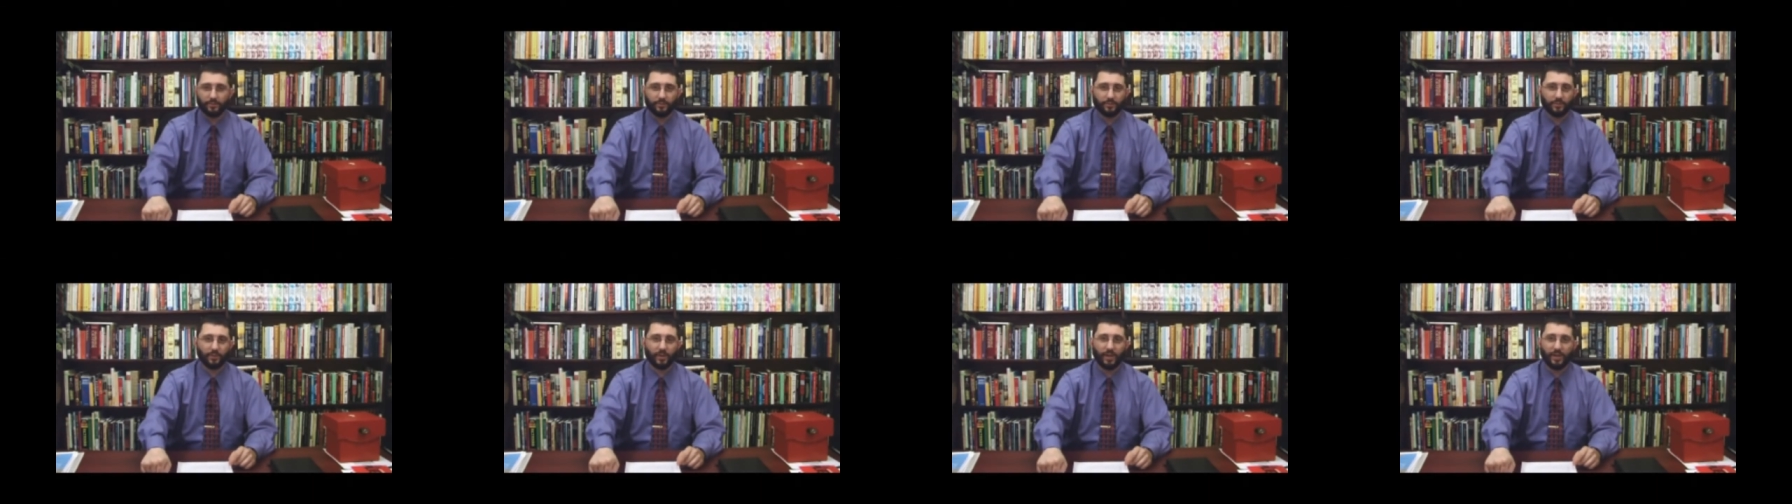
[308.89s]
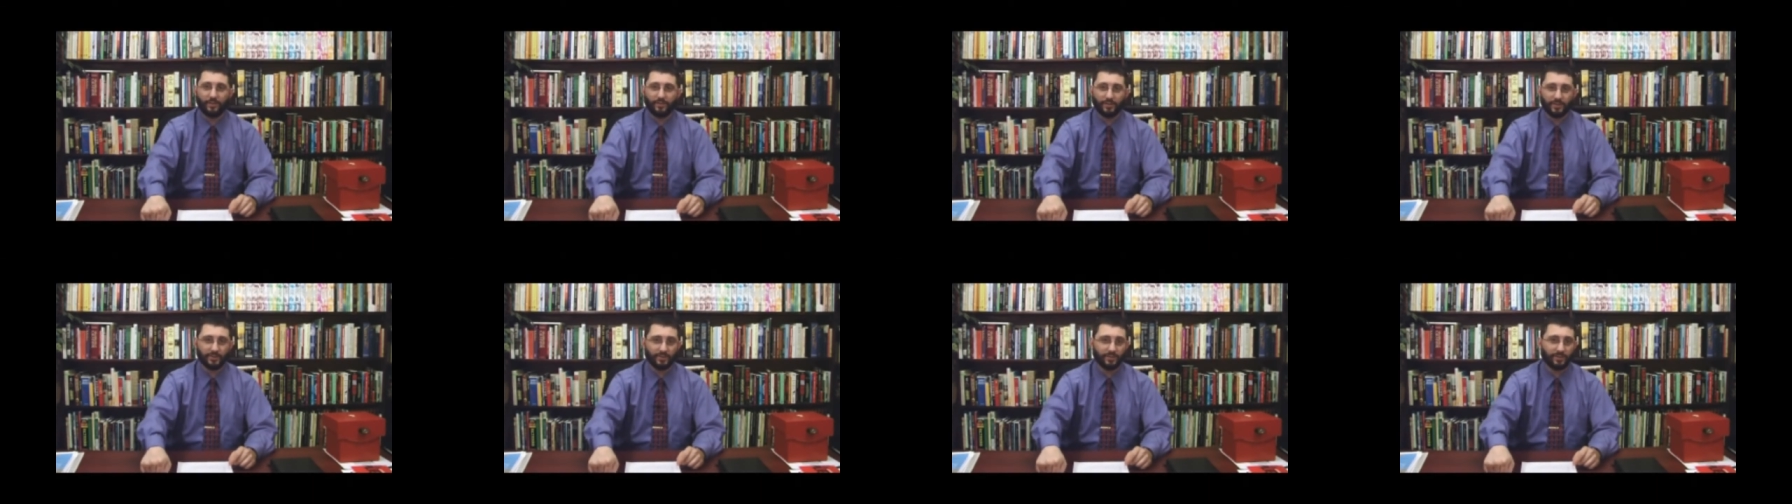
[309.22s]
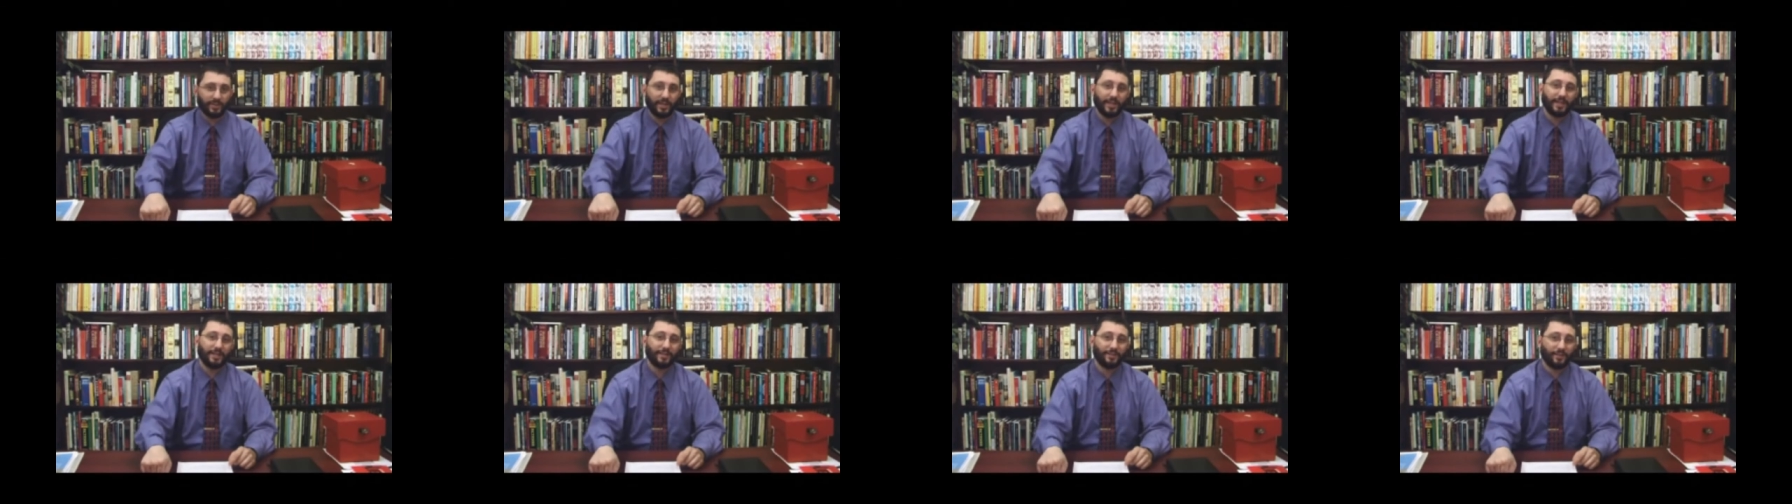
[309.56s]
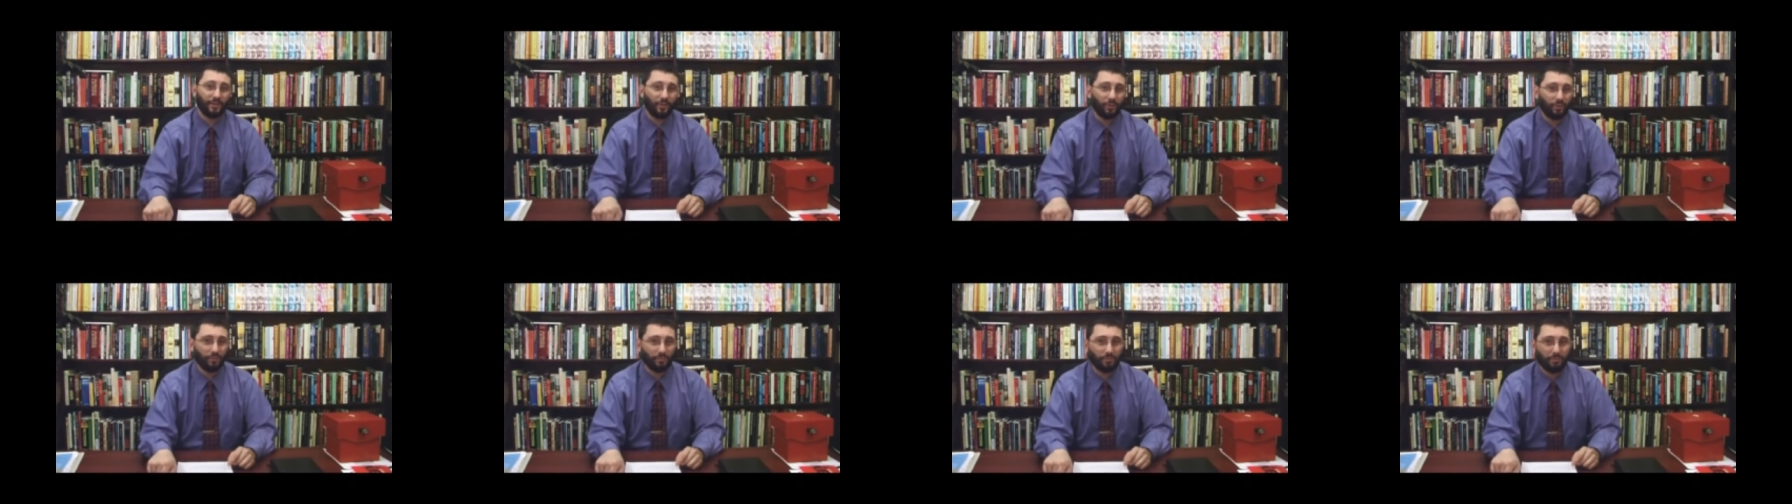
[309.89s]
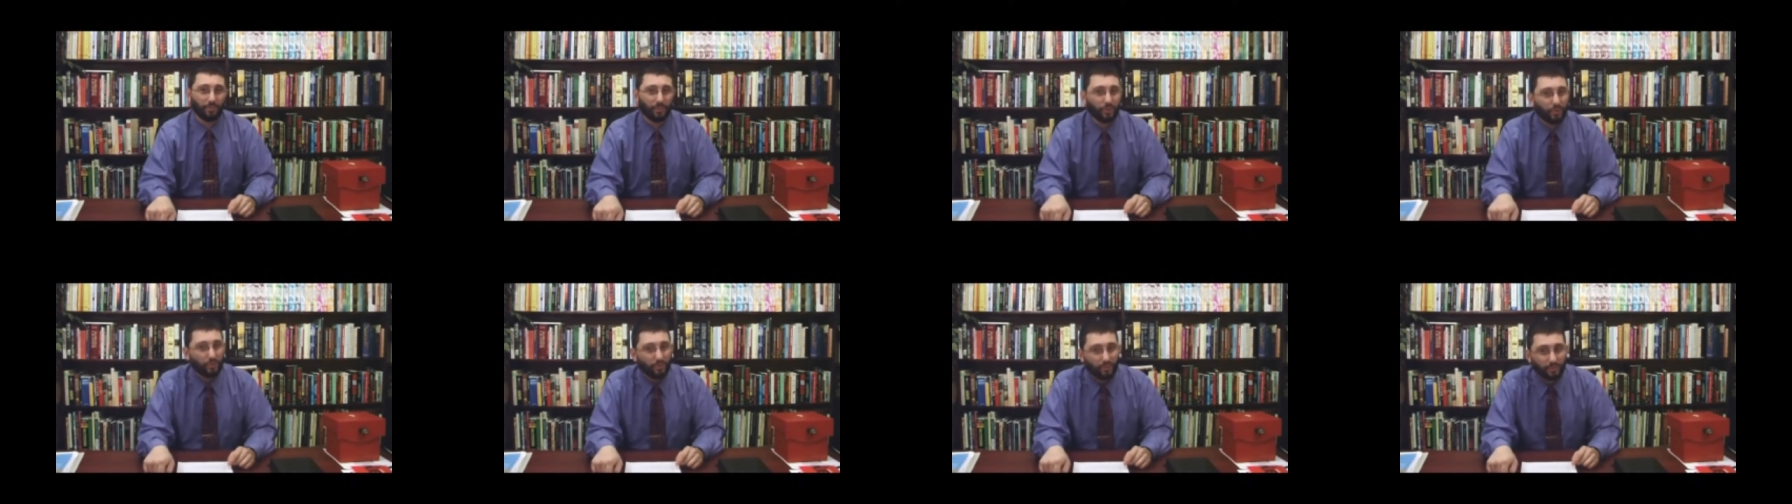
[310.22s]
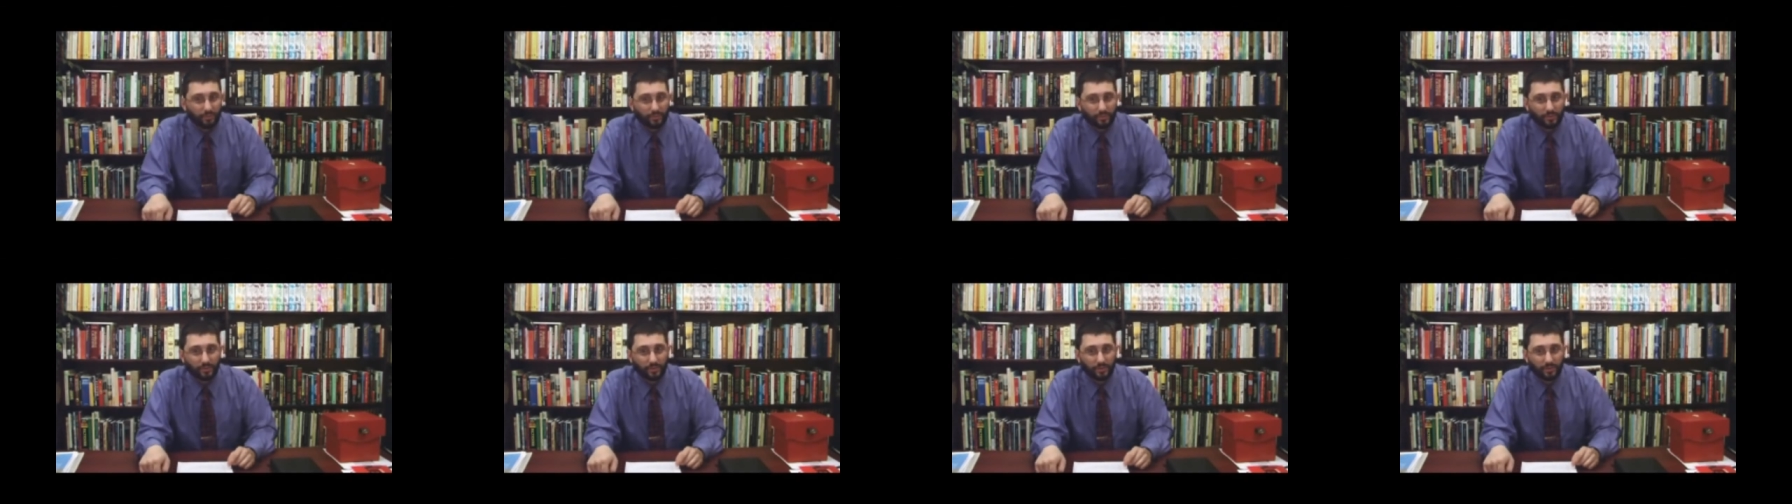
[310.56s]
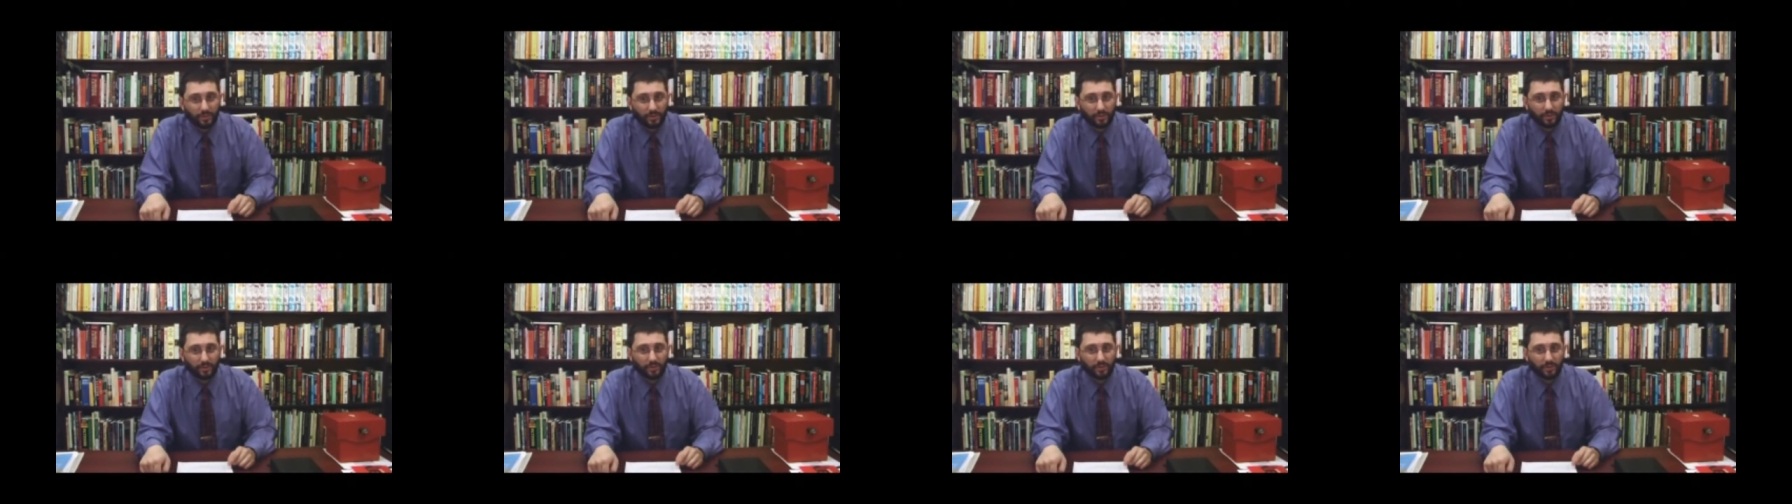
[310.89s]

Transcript: for heaven's sake, don't move.